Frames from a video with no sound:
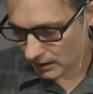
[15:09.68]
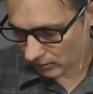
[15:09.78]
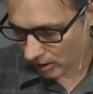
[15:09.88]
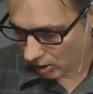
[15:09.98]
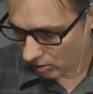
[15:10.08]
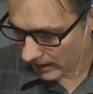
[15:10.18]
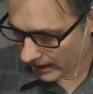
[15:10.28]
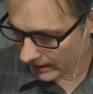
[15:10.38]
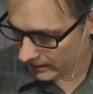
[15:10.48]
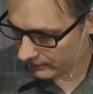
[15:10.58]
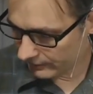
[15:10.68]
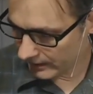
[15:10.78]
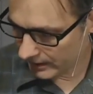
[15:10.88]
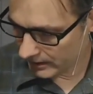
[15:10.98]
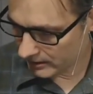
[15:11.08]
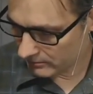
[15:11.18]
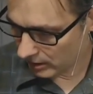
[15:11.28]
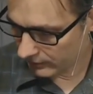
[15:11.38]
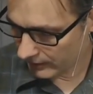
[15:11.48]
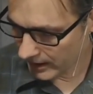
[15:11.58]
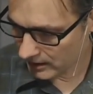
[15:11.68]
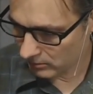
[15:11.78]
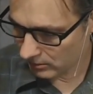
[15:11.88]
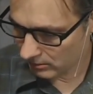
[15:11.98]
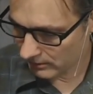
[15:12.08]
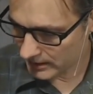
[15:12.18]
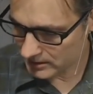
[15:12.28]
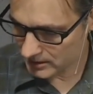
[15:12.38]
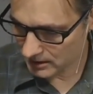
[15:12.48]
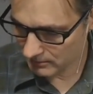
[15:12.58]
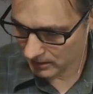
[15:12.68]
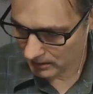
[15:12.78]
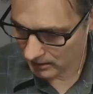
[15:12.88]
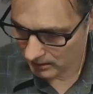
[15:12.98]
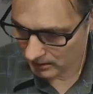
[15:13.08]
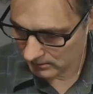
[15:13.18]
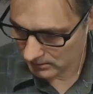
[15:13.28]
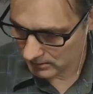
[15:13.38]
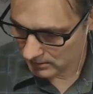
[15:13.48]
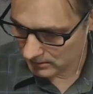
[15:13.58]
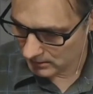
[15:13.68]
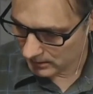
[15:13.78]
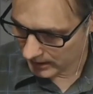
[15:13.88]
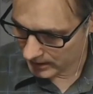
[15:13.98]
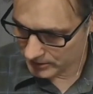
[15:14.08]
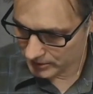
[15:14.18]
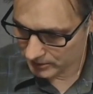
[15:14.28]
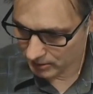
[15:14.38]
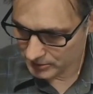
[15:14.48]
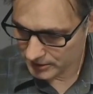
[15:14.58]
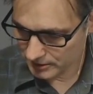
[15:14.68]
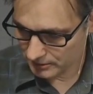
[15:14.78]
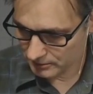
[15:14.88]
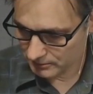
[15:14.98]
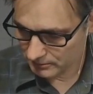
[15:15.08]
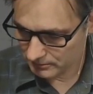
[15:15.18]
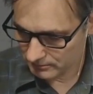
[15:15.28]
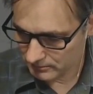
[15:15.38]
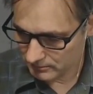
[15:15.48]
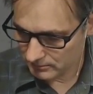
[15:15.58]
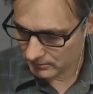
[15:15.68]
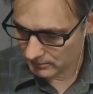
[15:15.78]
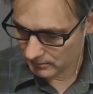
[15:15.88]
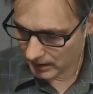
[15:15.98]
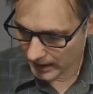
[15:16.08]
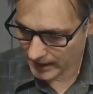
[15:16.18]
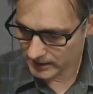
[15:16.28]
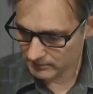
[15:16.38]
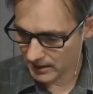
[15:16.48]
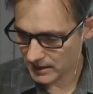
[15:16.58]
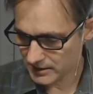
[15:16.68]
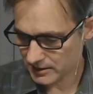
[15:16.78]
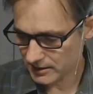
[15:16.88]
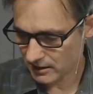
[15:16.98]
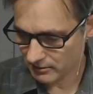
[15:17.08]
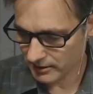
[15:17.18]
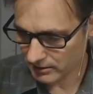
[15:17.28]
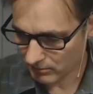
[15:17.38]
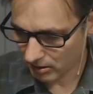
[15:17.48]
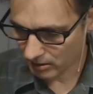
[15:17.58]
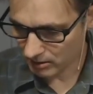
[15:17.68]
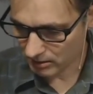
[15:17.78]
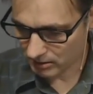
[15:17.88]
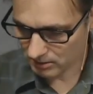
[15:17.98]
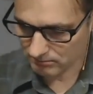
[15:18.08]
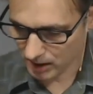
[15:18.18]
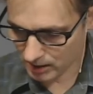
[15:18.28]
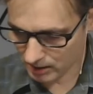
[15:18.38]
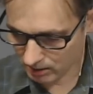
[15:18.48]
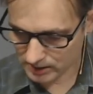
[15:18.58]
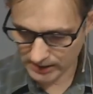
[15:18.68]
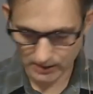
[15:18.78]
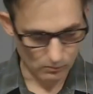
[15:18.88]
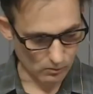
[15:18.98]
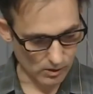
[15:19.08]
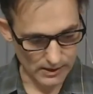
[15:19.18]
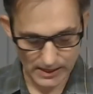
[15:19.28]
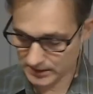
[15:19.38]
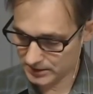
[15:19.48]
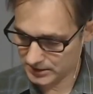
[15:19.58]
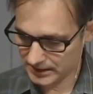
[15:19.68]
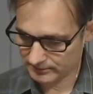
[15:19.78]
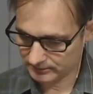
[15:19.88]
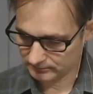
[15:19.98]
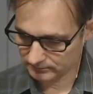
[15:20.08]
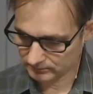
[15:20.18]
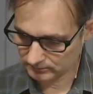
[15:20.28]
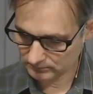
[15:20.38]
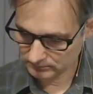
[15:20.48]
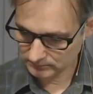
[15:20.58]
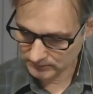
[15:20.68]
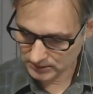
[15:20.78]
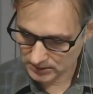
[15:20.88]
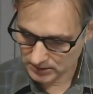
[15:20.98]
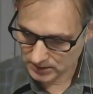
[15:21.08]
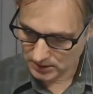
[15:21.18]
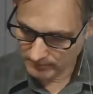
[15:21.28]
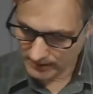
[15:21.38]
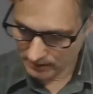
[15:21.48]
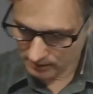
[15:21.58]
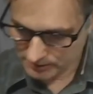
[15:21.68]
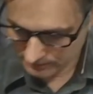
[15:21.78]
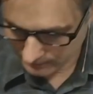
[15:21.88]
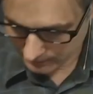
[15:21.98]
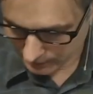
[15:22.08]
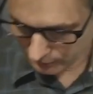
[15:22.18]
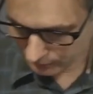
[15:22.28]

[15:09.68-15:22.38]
Rome had defeated both Hannibal at Zama in 202 and the Macedonian monarch in 197. Because of the new